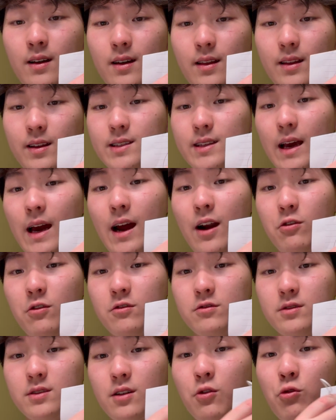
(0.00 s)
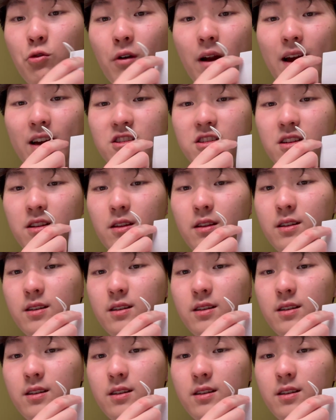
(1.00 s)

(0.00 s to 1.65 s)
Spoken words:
these arrows crashing